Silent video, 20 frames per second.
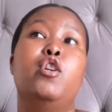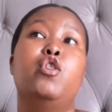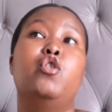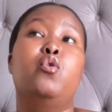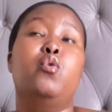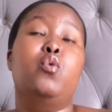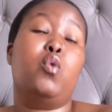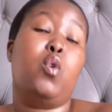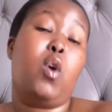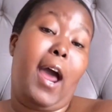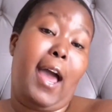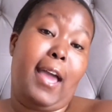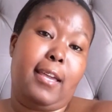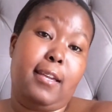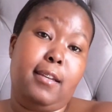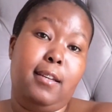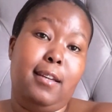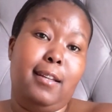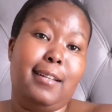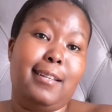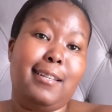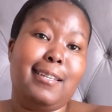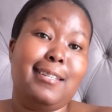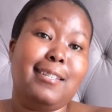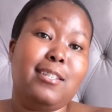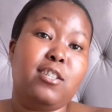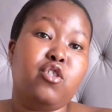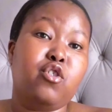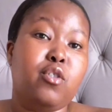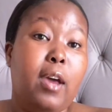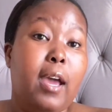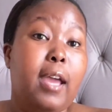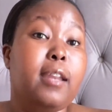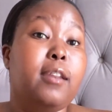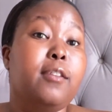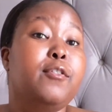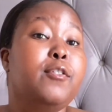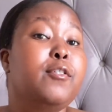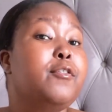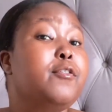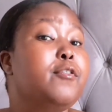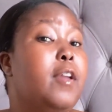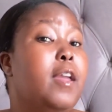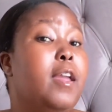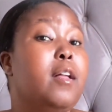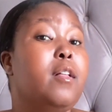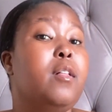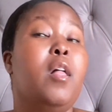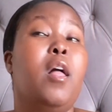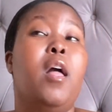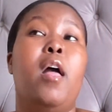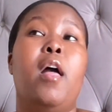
try, at least try, and if you fail,